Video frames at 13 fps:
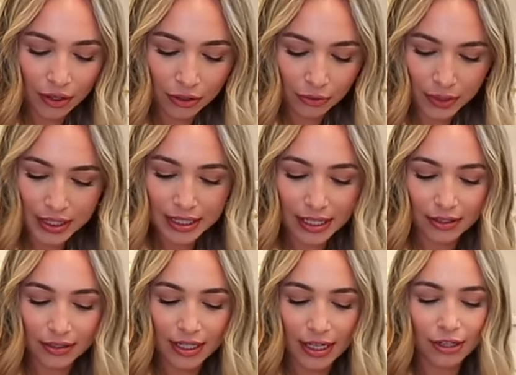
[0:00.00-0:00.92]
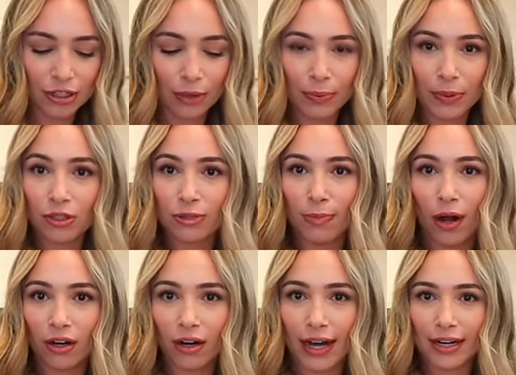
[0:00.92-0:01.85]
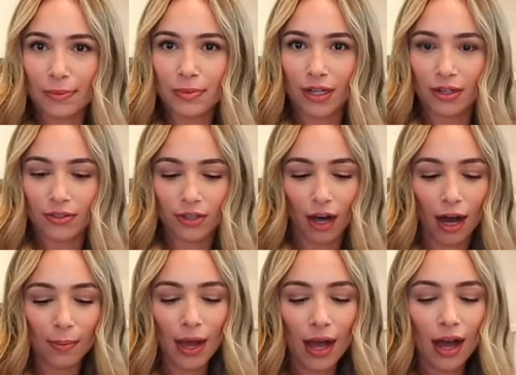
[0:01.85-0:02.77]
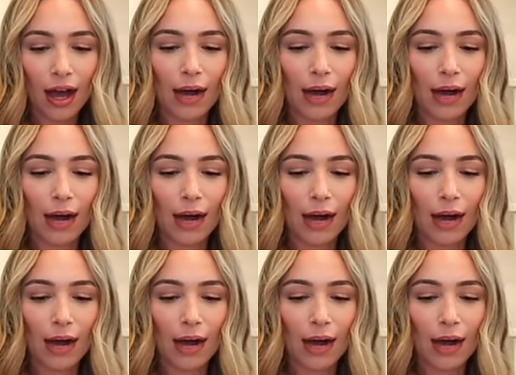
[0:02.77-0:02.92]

three tiers here, so I put smaller items on top.